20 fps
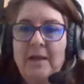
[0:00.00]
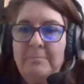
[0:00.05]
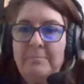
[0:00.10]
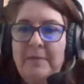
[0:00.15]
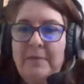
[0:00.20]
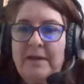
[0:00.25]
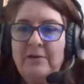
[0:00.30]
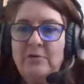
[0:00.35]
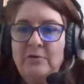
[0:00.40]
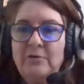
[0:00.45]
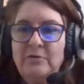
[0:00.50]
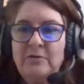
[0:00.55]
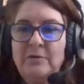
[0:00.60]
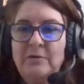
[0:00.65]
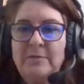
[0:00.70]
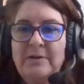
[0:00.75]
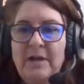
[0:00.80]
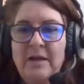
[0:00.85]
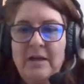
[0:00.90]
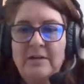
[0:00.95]
Medical
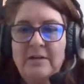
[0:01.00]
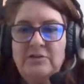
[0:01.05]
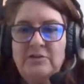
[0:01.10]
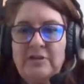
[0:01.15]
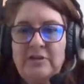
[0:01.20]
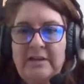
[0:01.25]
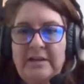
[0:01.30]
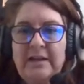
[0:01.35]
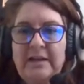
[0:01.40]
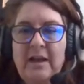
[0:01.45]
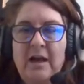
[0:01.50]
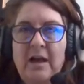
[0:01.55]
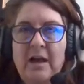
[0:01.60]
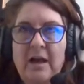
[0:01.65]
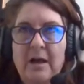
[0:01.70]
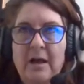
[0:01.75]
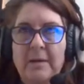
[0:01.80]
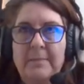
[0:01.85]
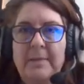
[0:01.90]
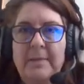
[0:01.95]
terminology
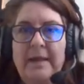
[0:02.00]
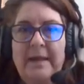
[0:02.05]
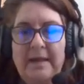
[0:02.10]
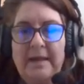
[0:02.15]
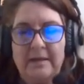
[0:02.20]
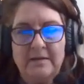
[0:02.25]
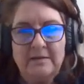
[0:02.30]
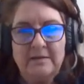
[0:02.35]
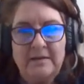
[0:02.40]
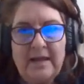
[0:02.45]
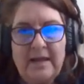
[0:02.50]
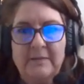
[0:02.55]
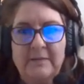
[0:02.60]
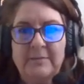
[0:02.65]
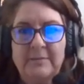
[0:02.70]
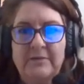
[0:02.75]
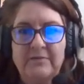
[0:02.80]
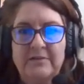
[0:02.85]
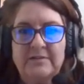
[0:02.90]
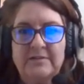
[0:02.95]
and
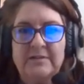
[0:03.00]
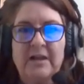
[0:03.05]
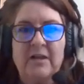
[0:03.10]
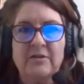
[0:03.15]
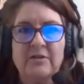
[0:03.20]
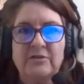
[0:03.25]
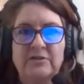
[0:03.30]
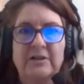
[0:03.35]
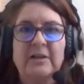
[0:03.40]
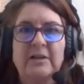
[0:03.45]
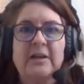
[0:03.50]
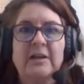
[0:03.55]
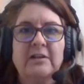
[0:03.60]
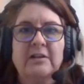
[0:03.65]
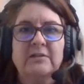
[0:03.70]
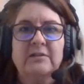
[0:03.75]
anatomy physiology.